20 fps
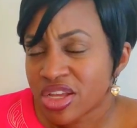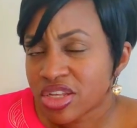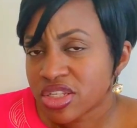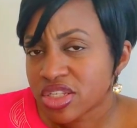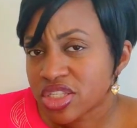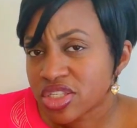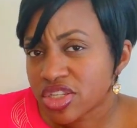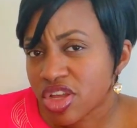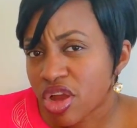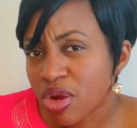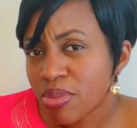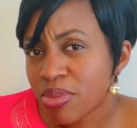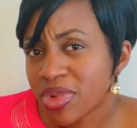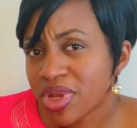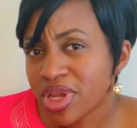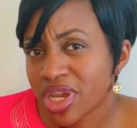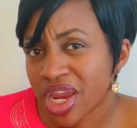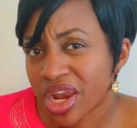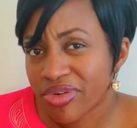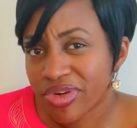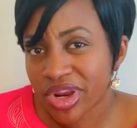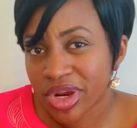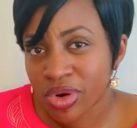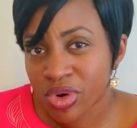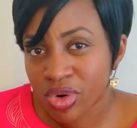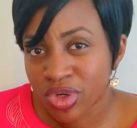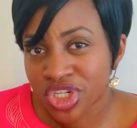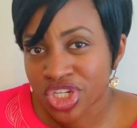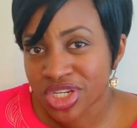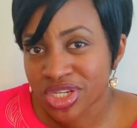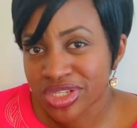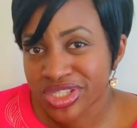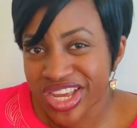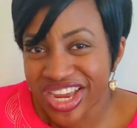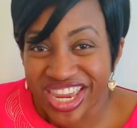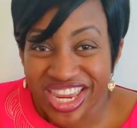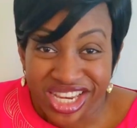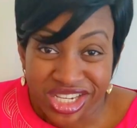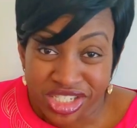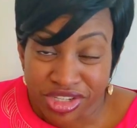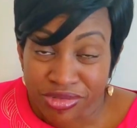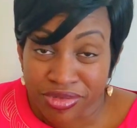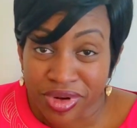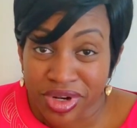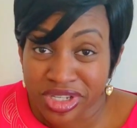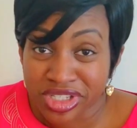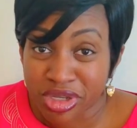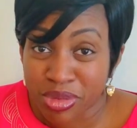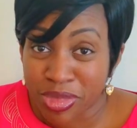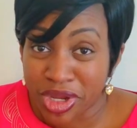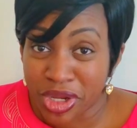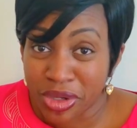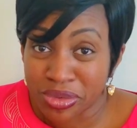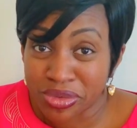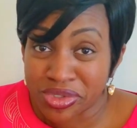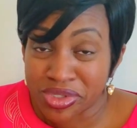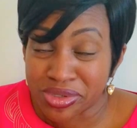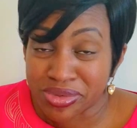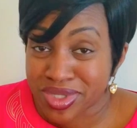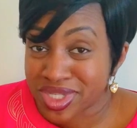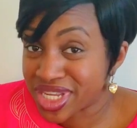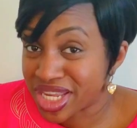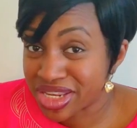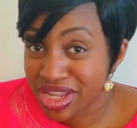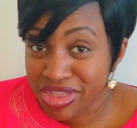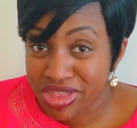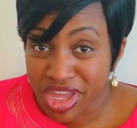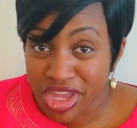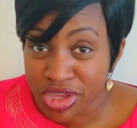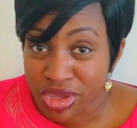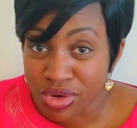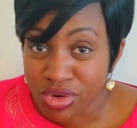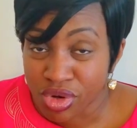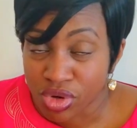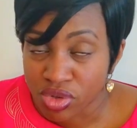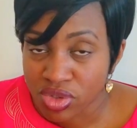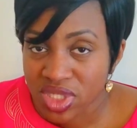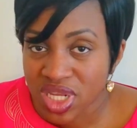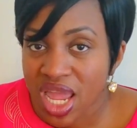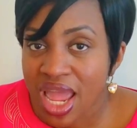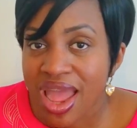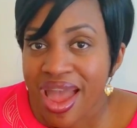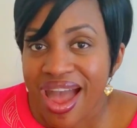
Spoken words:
Some career coaches are indifferent about sending thank you notes.